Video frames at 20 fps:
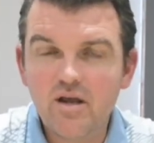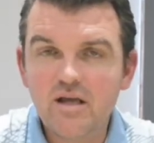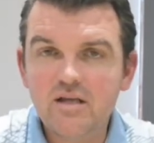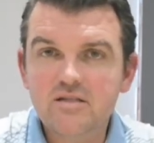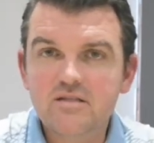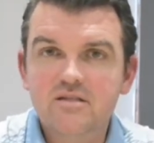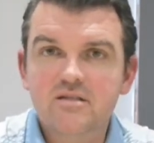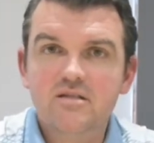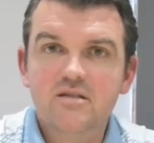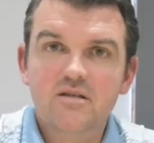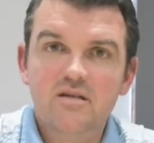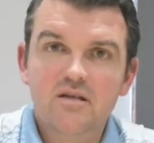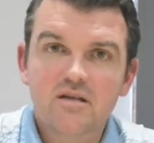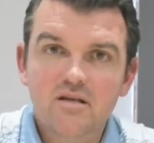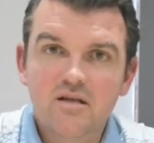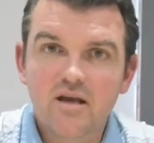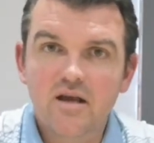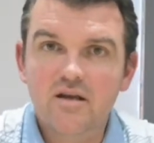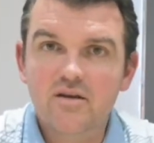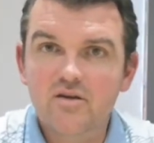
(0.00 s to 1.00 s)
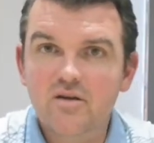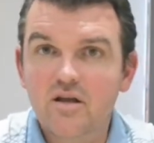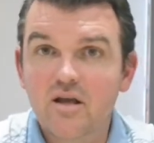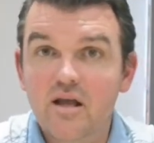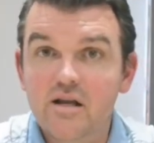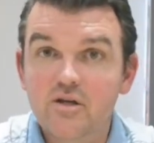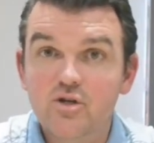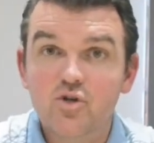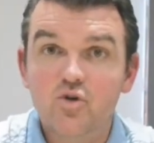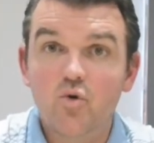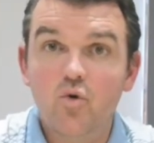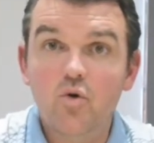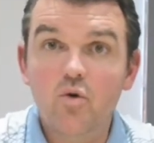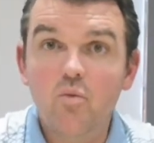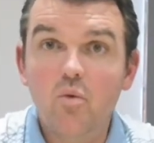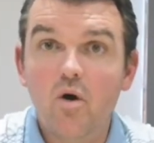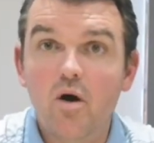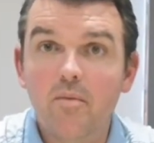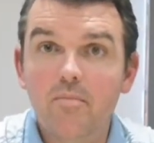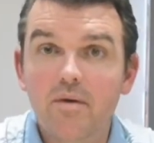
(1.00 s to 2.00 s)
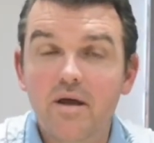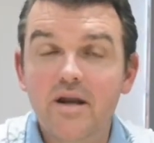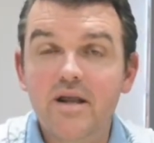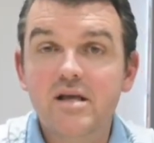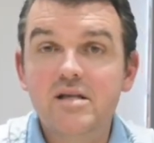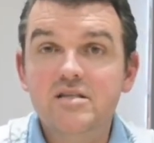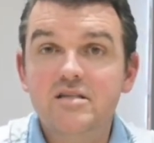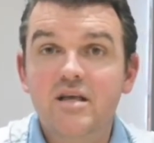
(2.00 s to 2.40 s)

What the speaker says: raised and shown what a bin